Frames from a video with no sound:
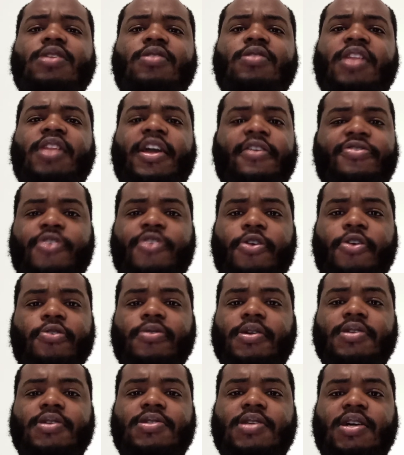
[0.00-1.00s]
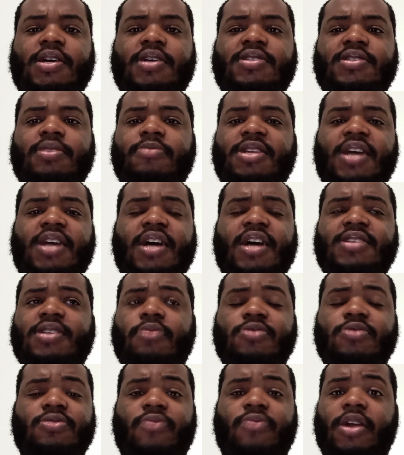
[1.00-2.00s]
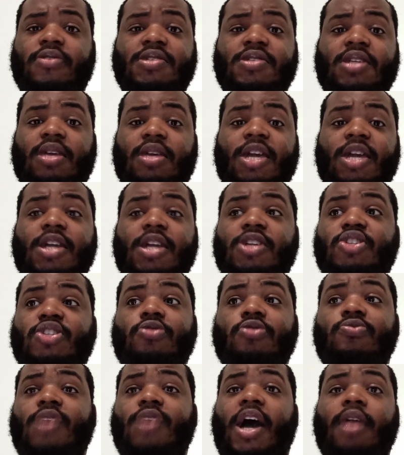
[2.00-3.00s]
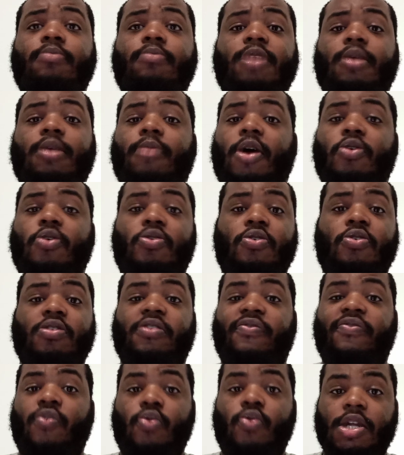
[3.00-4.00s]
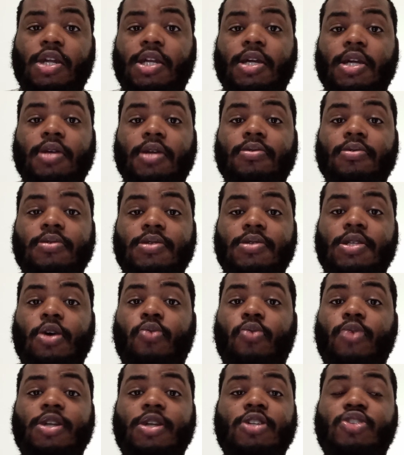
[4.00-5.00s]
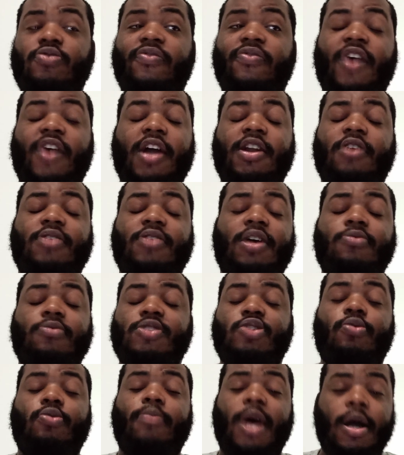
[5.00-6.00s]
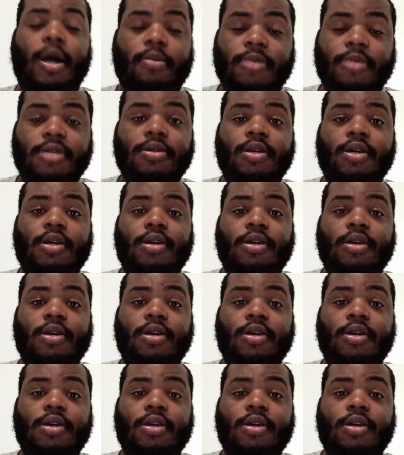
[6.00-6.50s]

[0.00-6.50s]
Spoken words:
late 30s, because him and Dante was around the same age. So you got to be about early 40 then. So when did you find out that was your mama?